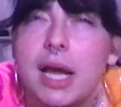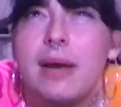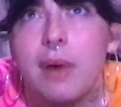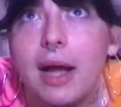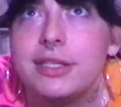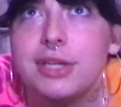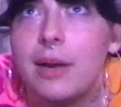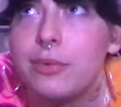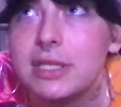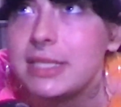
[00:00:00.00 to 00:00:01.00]
I I, do,
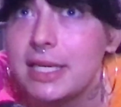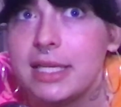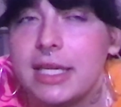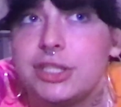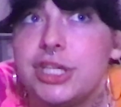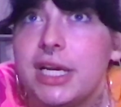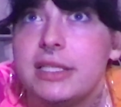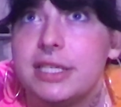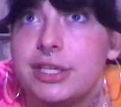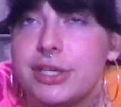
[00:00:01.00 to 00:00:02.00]
I was eating like
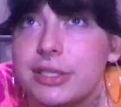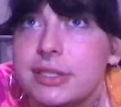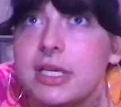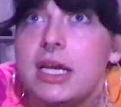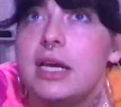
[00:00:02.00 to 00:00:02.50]
chicken tenders,